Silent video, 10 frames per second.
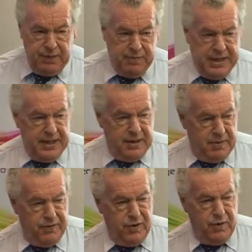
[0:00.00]
We've met that
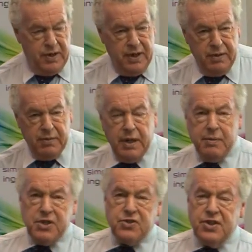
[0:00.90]
before in our
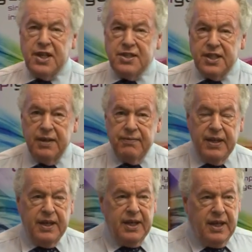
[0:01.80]
muscle testing.
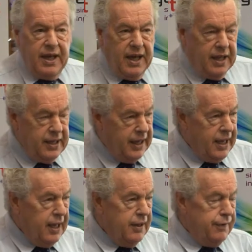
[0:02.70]
And the
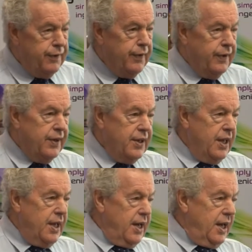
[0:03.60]
color for
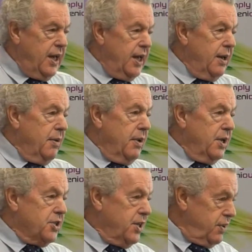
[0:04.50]

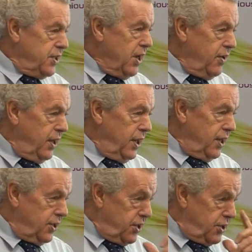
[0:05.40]
serotonin
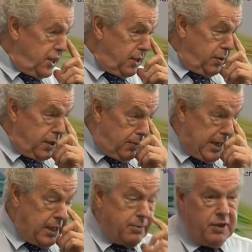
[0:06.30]
associated with the
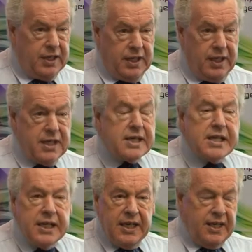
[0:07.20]
bladder meridian
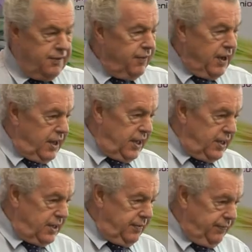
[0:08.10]
is violet.